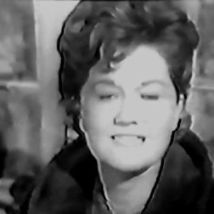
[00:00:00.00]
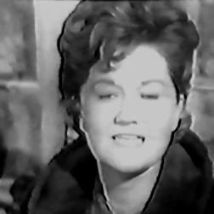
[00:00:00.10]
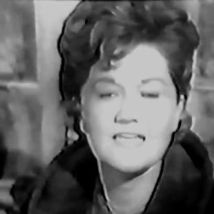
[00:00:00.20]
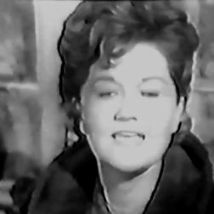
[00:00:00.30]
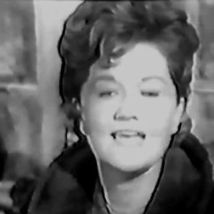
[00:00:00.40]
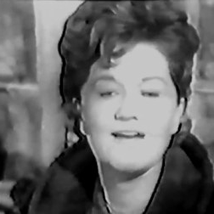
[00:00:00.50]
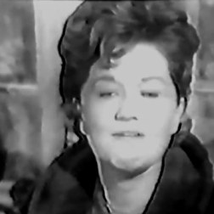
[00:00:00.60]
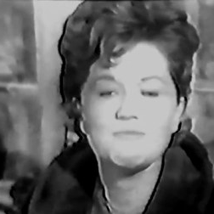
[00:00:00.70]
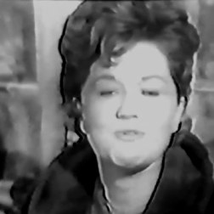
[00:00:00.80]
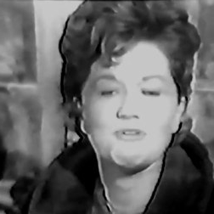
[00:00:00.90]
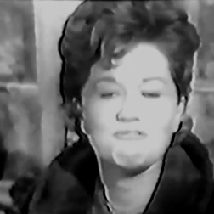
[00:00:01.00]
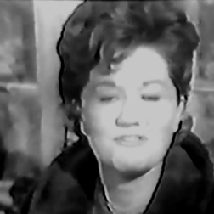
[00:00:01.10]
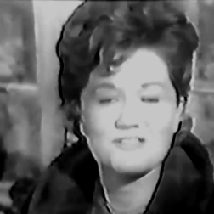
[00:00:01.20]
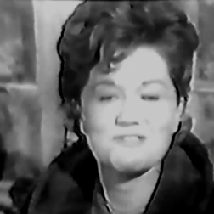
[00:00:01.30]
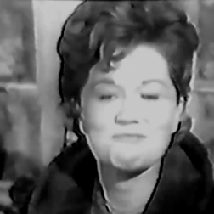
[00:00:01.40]
studying how he was going to
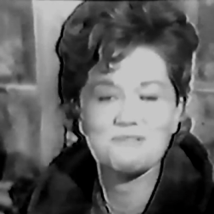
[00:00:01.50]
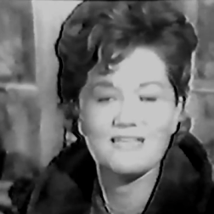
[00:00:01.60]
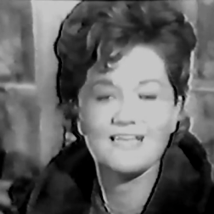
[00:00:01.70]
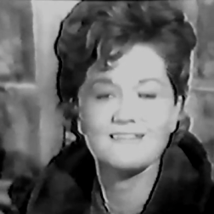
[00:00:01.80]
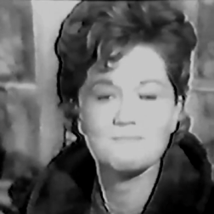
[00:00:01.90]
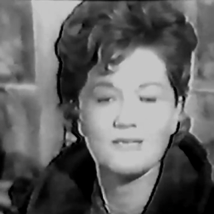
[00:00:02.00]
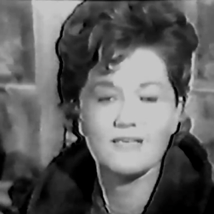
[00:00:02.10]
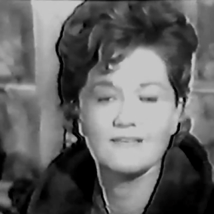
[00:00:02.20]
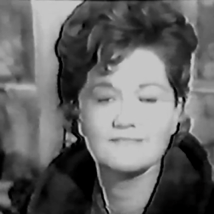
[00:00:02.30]
fix it when he got the money.